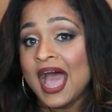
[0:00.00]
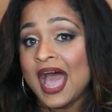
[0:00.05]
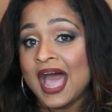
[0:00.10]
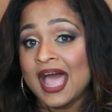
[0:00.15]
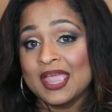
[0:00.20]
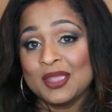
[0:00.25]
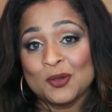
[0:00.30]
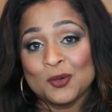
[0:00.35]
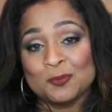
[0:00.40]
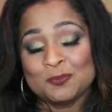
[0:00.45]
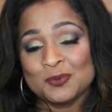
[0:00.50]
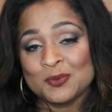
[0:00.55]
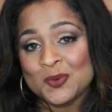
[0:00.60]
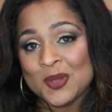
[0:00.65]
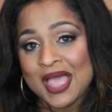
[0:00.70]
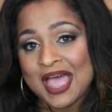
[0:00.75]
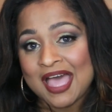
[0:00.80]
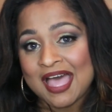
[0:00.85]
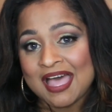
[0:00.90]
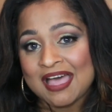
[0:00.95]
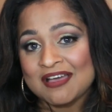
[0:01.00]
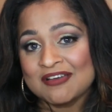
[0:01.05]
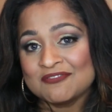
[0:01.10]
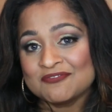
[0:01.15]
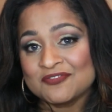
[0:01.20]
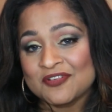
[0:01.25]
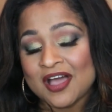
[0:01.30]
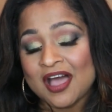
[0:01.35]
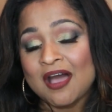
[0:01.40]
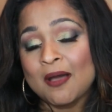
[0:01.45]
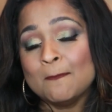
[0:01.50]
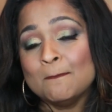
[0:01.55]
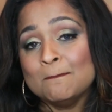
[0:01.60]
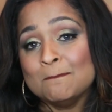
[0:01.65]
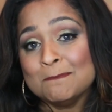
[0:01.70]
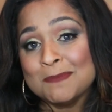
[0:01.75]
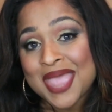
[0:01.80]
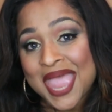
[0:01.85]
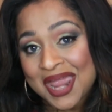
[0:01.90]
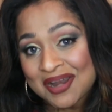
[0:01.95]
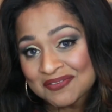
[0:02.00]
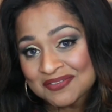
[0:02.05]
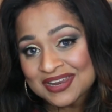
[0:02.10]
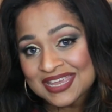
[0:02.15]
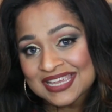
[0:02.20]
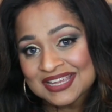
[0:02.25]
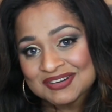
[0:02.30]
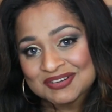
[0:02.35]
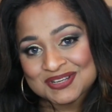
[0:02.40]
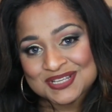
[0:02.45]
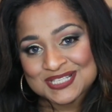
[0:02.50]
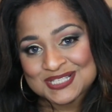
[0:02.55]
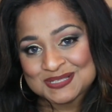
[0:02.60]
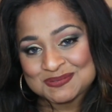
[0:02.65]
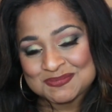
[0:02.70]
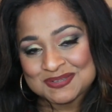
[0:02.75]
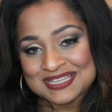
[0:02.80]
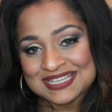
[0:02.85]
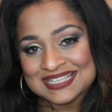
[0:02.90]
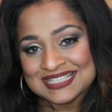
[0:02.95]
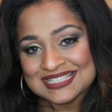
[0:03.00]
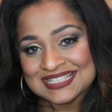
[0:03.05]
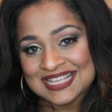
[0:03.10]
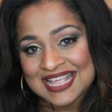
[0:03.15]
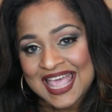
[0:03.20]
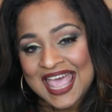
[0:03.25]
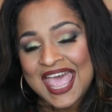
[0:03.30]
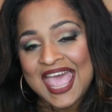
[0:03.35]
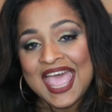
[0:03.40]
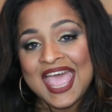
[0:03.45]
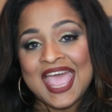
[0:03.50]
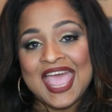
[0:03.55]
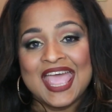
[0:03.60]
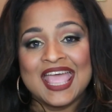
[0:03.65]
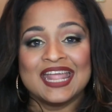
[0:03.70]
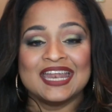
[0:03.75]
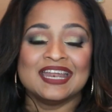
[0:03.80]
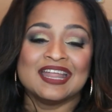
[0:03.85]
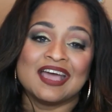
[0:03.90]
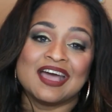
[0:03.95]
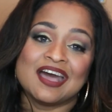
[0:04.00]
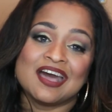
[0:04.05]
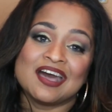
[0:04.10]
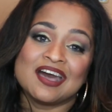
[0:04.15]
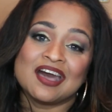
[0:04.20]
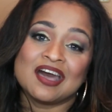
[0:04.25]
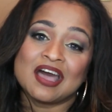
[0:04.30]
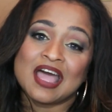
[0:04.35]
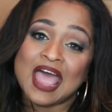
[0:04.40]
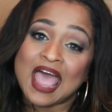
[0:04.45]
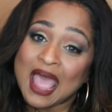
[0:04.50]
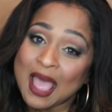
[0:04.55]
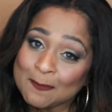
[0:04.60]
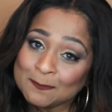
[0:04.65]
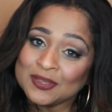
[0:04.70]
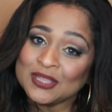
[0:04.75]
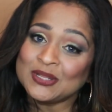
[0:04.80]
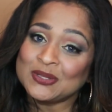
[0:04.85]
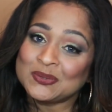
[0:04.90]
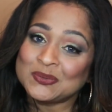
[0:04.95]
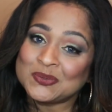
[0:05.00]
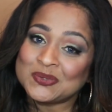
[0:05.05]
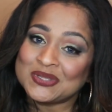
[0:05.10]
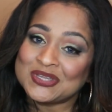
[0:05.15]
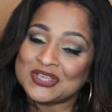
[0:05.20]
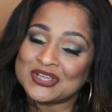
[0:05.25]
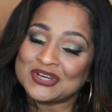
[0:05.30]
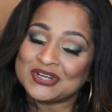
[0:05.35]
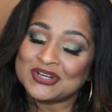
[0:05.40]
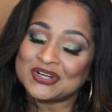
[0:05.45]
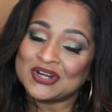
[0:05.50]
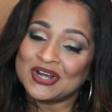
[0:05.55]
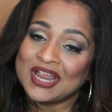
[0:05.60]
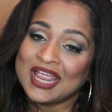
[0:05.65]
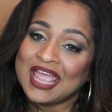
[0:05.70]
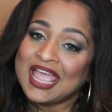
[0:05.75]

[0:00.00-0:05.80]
I hope you have a Merry Christmas and a Happy New Year.